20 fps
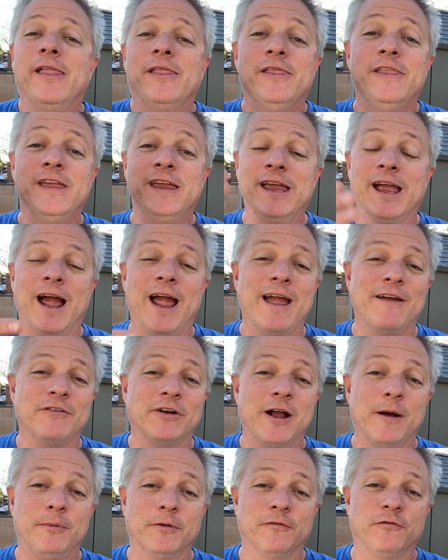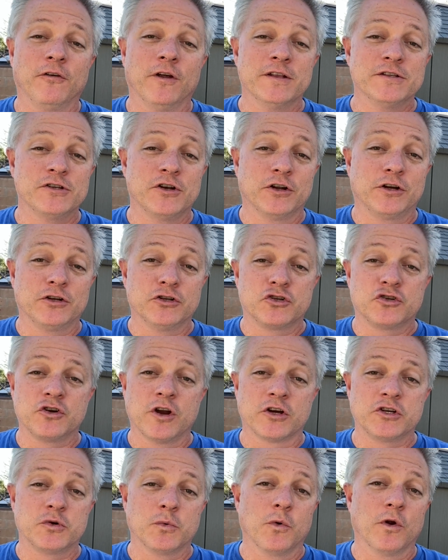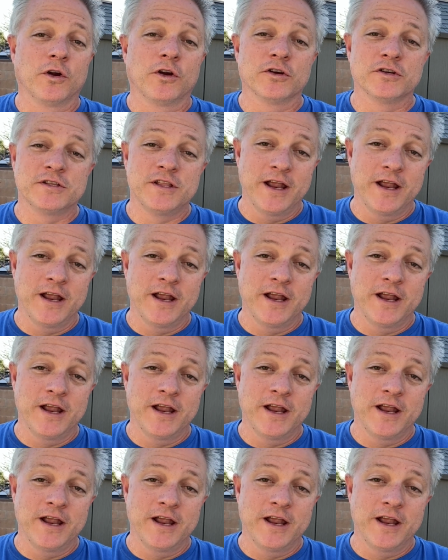I have a couple of friends that are construction workers.